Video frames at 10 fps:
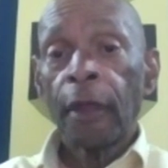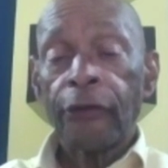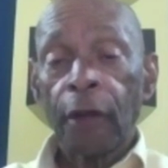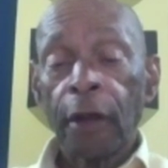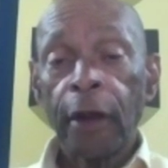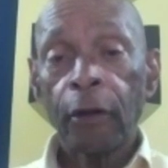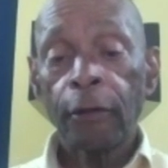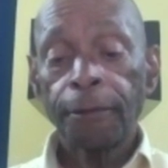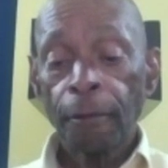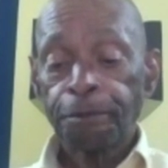as a
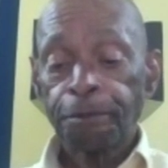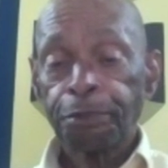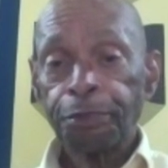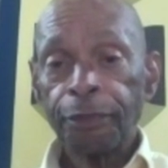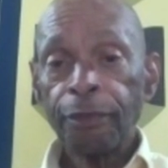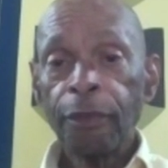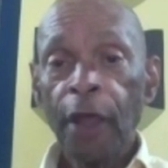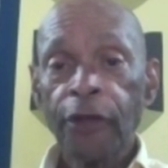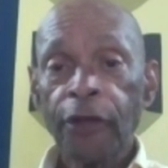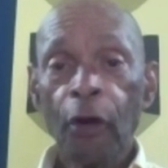leader,
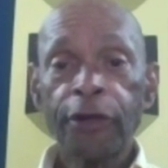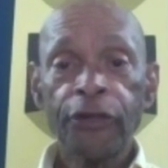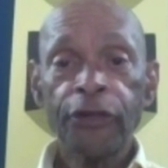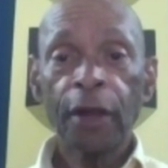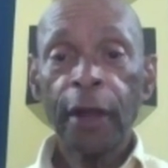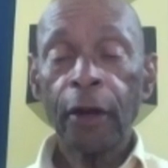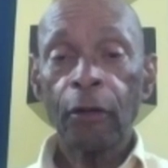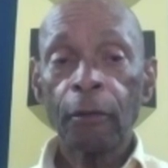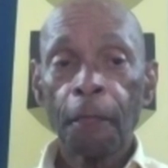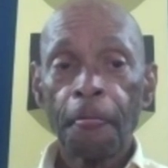as an autistic leader,